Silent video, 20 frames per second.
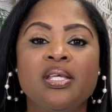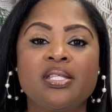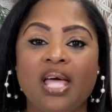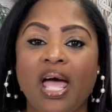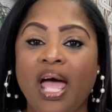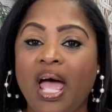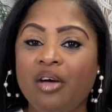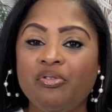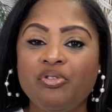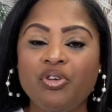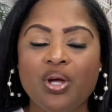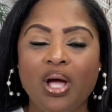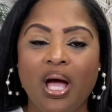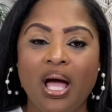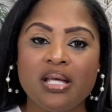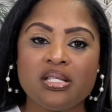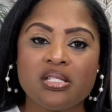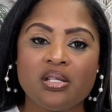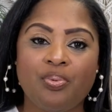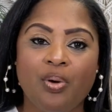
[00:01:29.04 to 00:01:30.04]
to have you
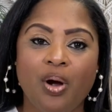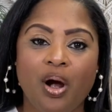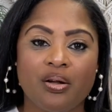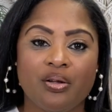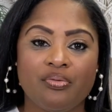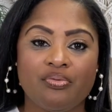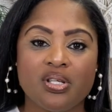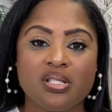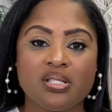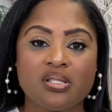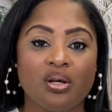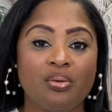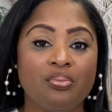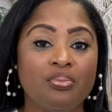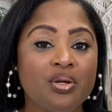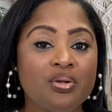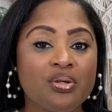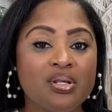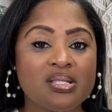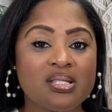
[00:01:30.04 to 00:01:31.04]
guys a part of this
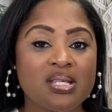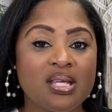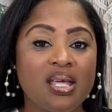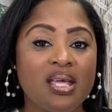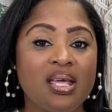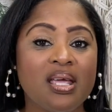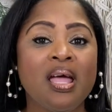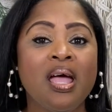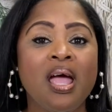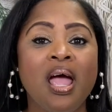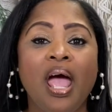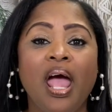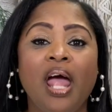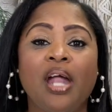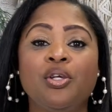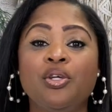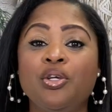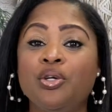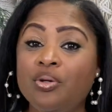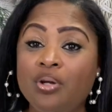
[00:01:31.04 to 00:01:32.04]
community.
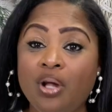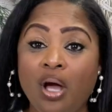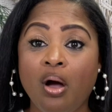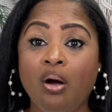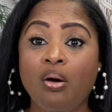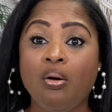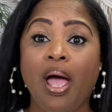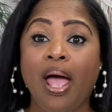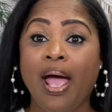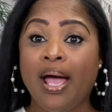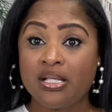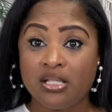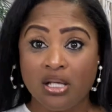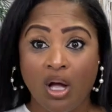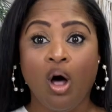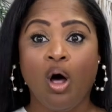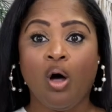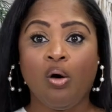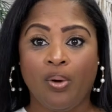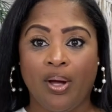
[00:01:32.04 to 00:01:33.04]
And you know, as
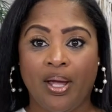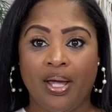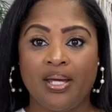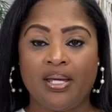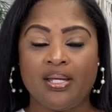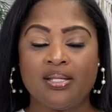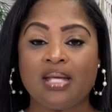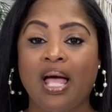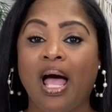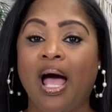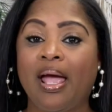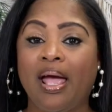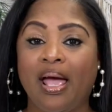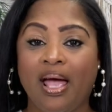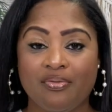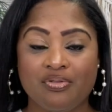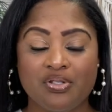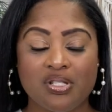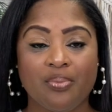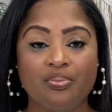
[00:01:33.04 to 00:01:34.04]
always, I
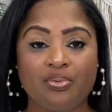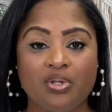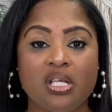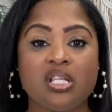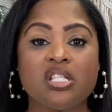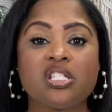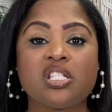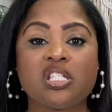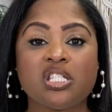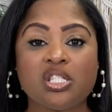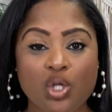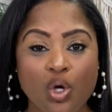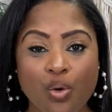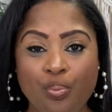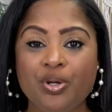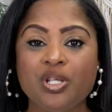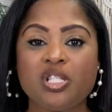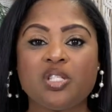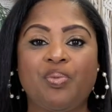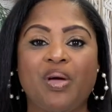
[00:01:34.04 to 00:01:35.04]
have something
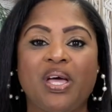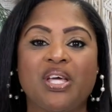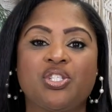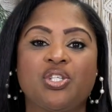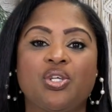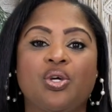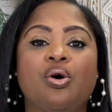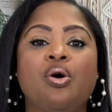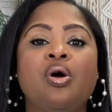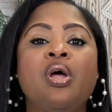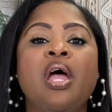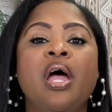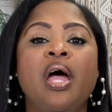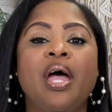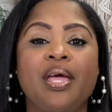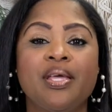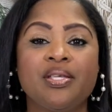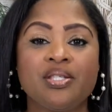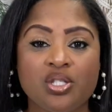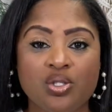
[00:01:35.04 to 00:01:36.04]
super special
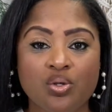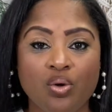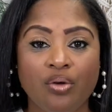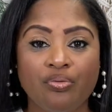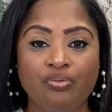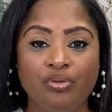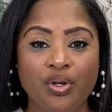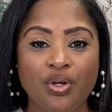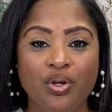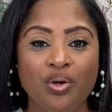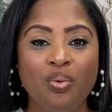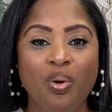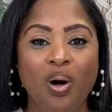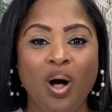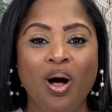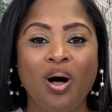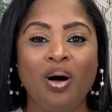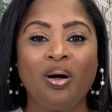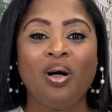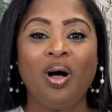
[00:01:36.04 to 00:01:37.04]
in store for you
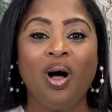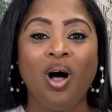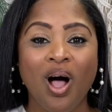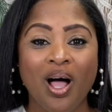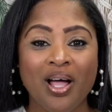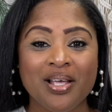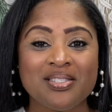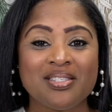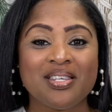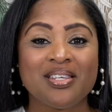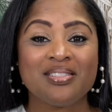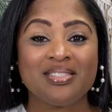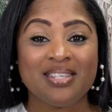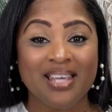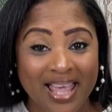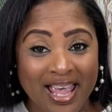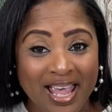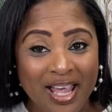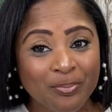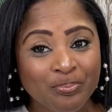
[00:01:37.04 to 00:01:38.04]
all on
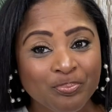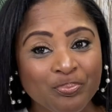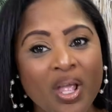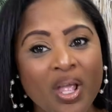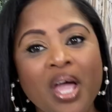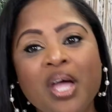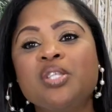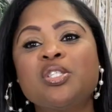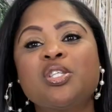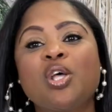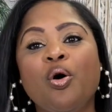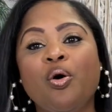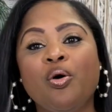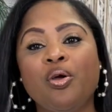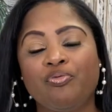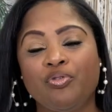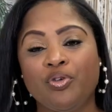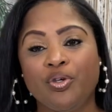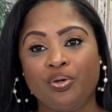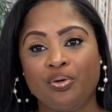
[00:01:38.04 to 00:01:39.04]
today. So
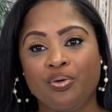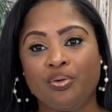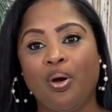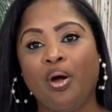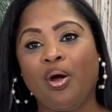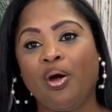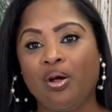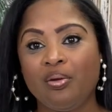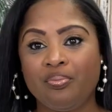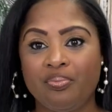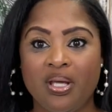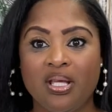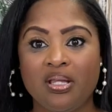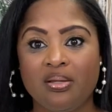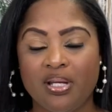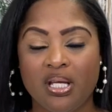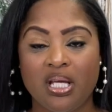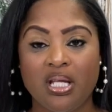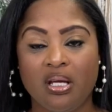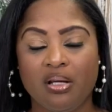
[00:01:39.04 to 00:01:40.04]
if you heard me in
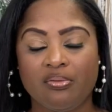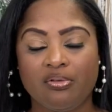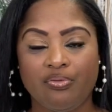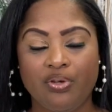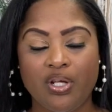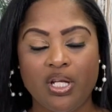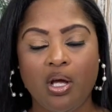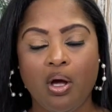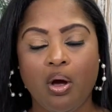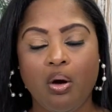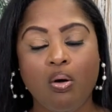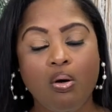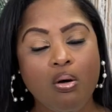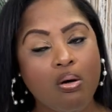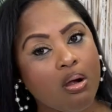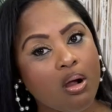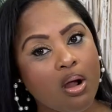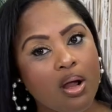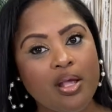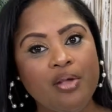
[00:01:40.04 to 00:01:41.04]
the beginning of the video
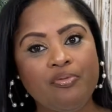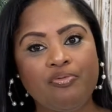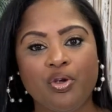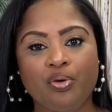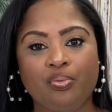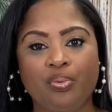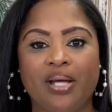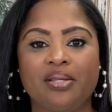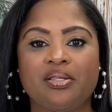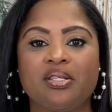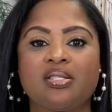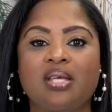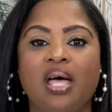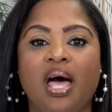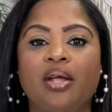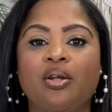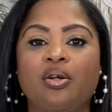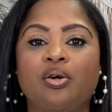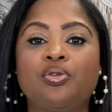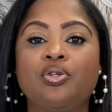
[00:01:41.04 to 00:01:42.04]
or if you read the
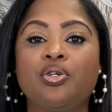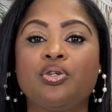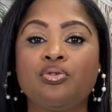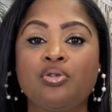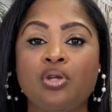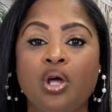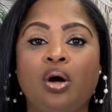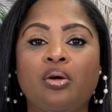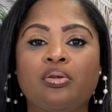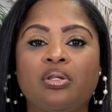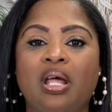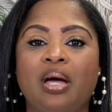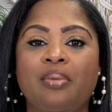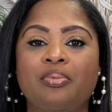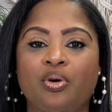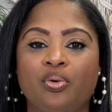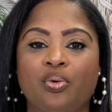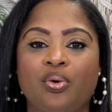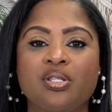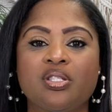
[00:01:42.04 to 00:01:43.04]
title, you know that
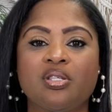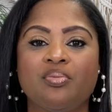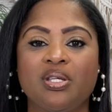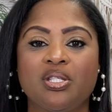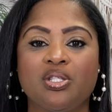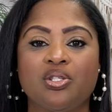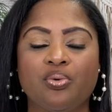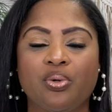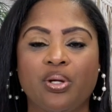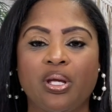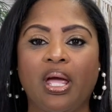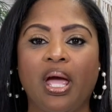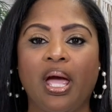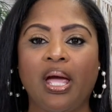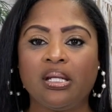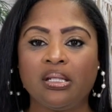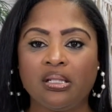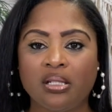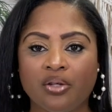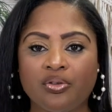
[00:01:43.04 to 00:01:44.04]
I'm going to be doing
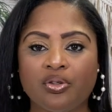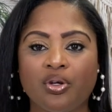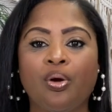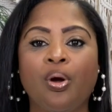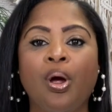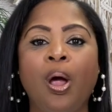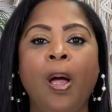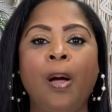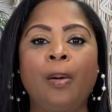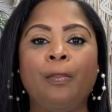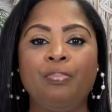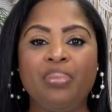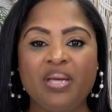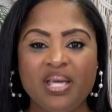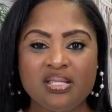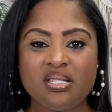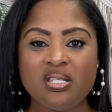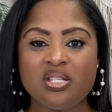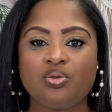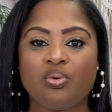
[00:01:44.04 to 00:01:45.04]
another
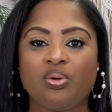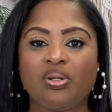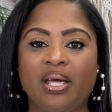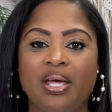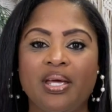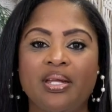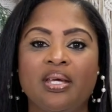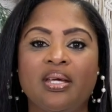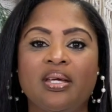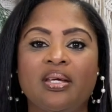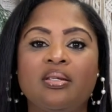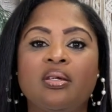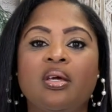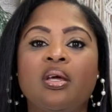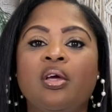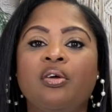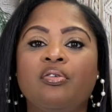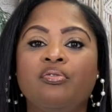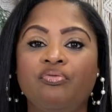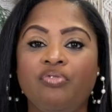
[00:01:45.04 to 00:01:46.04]
business related
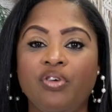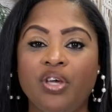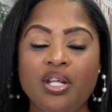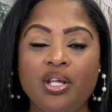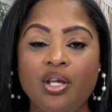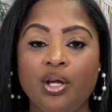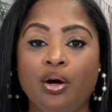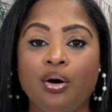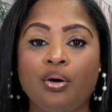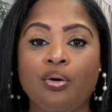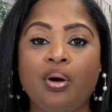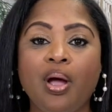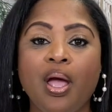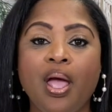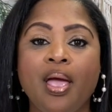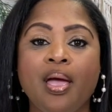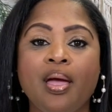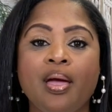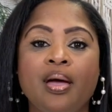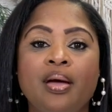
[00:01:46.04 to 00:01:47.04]
video
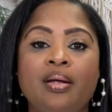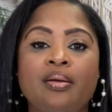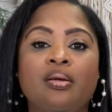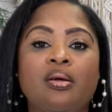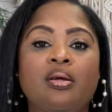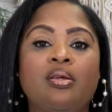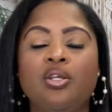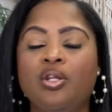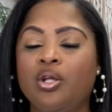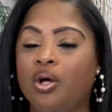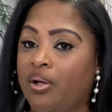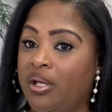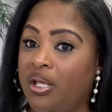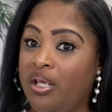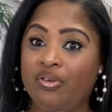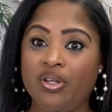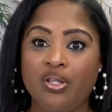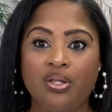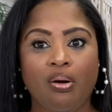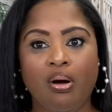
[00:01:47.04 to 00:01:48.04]
and you know
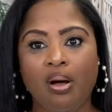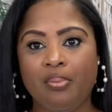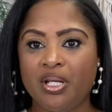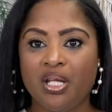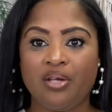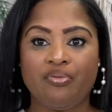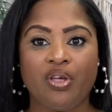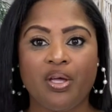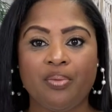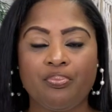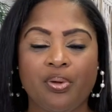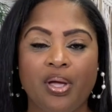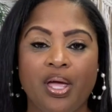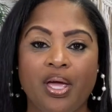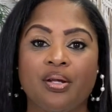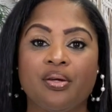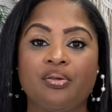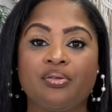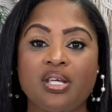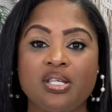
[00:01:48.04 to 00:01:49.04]
even though i'm an event
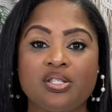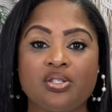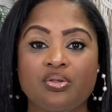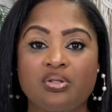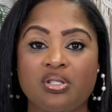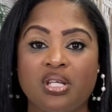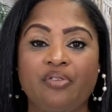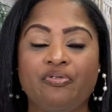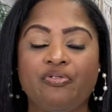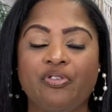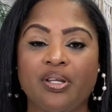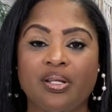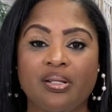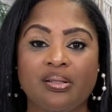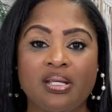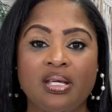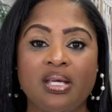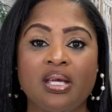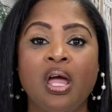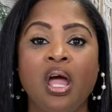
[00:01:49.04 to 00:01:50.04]
planner these are
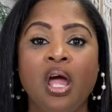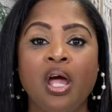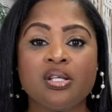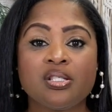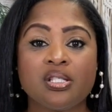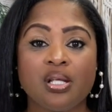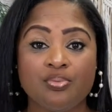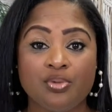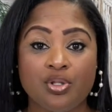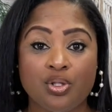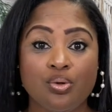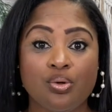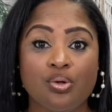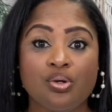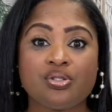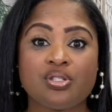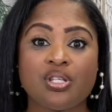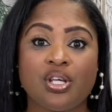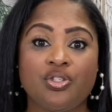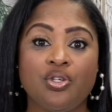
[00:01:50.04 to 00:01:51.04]
definitely some
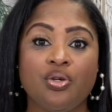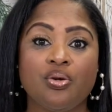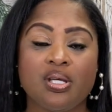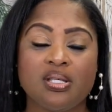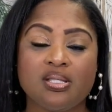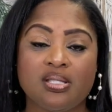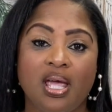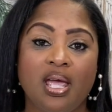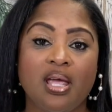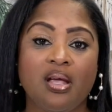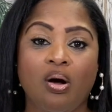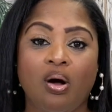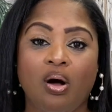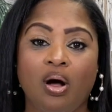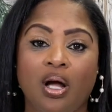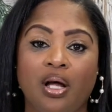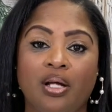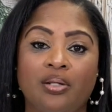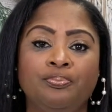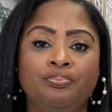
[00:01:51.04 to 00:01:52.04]
tools that you can take
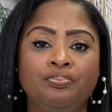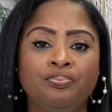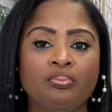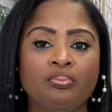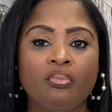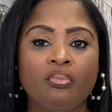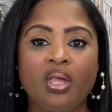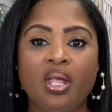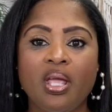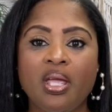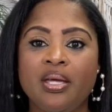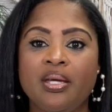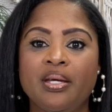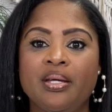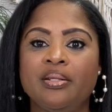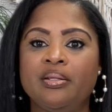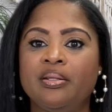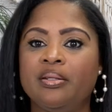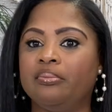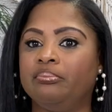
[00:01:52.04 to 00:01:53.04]
on
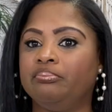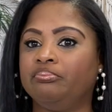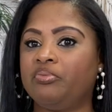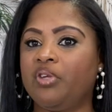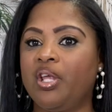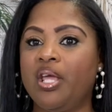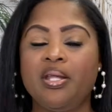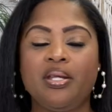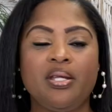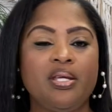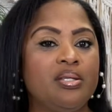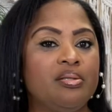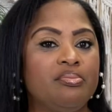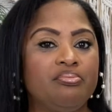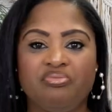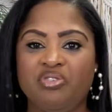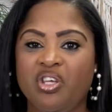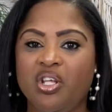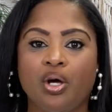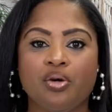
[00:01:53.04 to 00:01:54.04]
in any
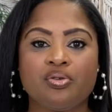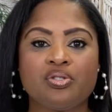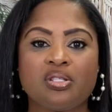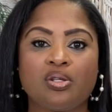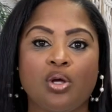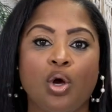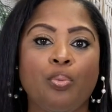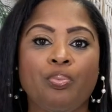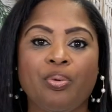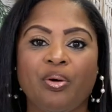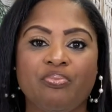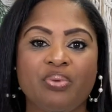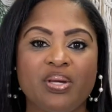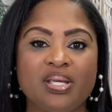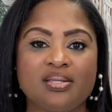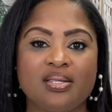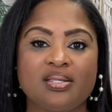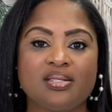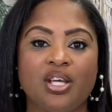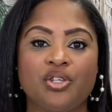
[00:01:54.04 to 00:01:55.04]
you know scope of
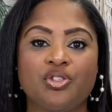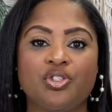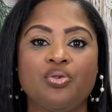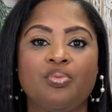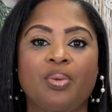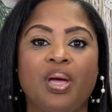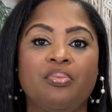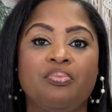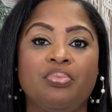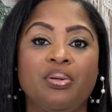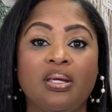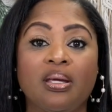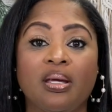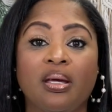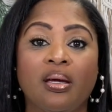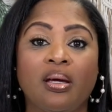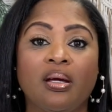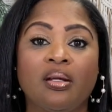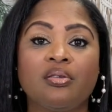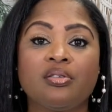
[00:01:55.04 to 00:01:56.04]
business that you may be
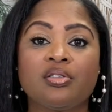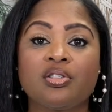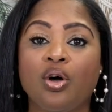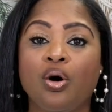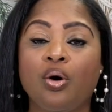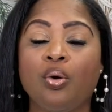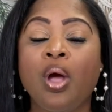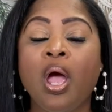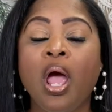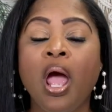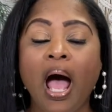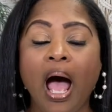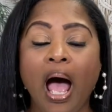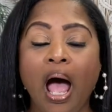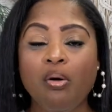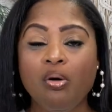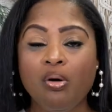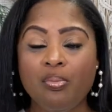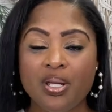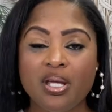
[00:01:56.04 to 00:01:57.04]
in so
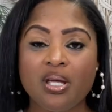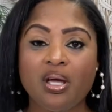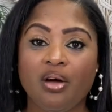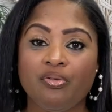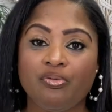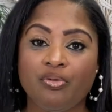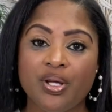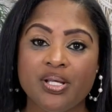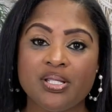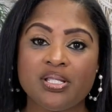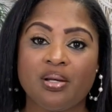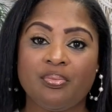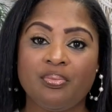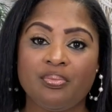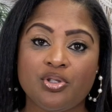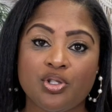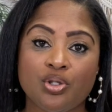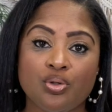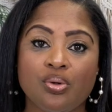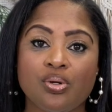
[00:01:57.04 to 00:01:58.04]
i will be covering
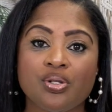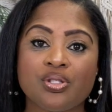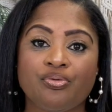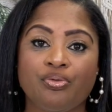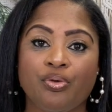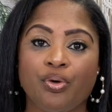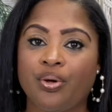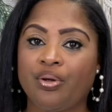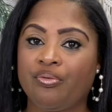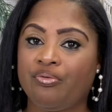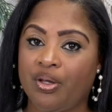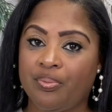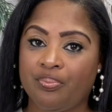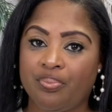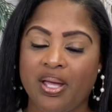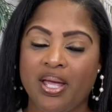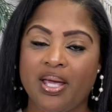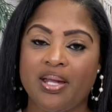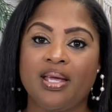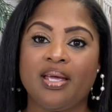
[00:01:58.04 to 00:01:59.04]
some tools for event
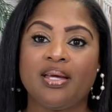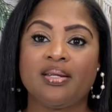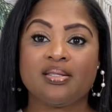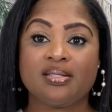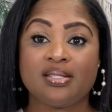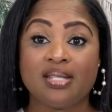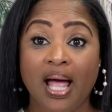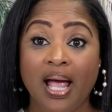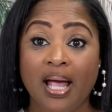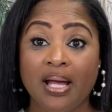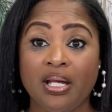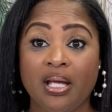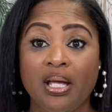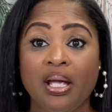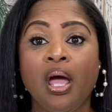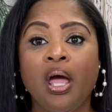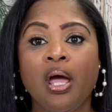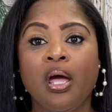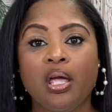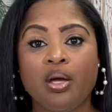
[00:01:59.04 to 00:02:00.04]
planning and designing
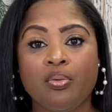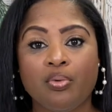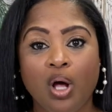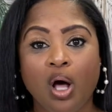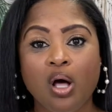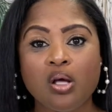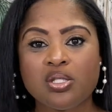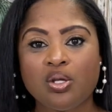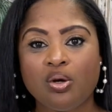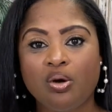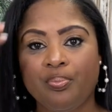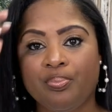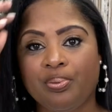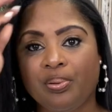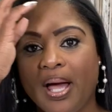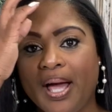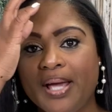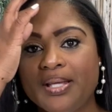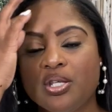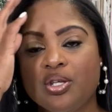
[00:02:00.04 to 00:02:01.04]
it would also
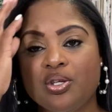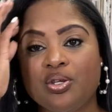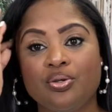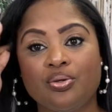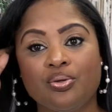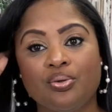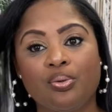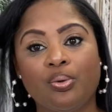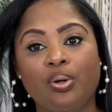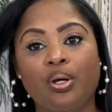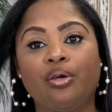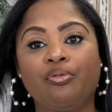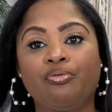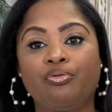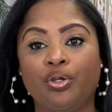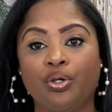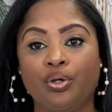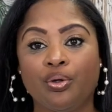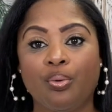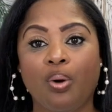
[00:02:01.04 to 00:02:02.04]
apply to you
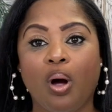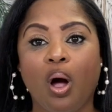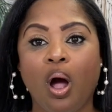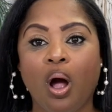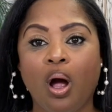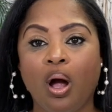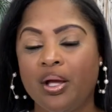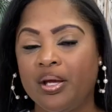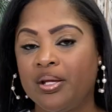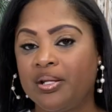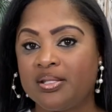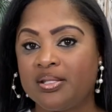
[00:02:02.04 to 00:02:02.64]
if you are an